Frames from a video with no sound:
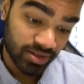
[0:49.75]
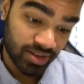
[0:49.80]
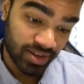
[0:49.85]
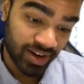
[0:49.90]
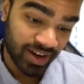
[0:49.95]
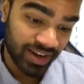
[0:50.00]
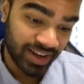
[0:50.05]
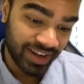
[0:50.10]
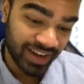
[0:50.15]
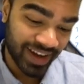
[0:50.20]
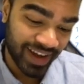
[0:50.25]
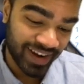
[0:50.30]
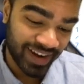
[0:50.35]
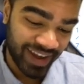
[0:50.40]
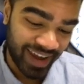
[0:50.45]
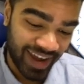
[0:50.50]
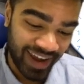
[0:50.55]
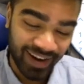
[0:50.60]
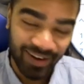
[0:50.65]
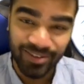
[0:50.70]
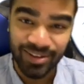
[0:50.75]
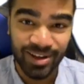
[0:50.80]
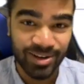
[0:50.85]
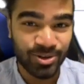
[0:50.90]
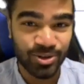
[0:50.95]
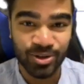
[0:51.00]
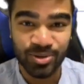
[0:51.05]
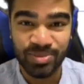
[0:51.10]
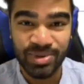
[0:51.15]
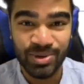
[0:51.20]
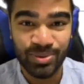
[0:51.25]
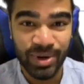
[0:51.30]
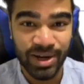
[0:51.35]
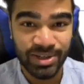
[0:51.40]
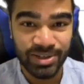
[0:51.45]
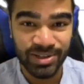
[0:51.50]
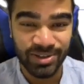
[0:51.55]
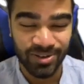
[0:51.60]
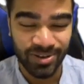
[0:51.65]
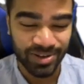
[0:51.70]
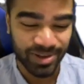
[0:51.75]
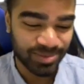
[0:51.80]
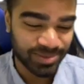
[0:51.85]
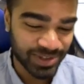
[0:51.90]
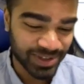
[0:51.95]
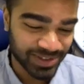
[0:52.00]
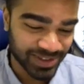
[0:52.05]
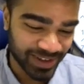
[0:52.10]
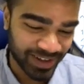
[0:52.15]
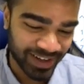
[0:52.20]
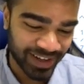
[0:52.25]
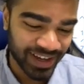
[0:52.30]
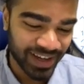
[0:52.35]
8. That took me way too long. I'm so sorry.